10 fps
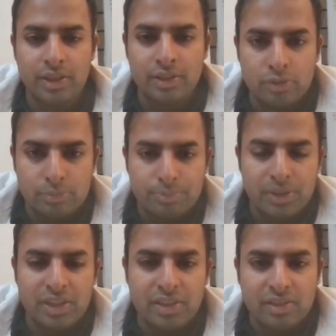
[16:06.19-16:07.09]
I hope
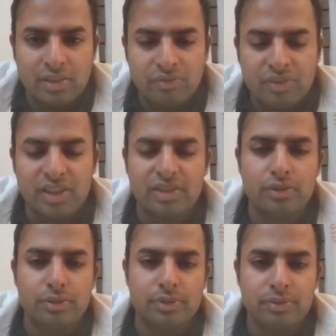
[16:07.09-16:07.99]
he defeats
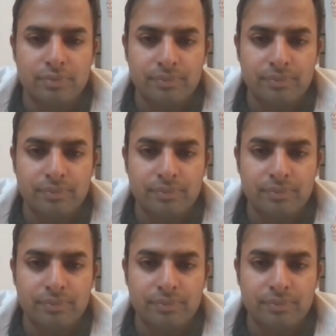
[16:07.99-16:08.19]
those.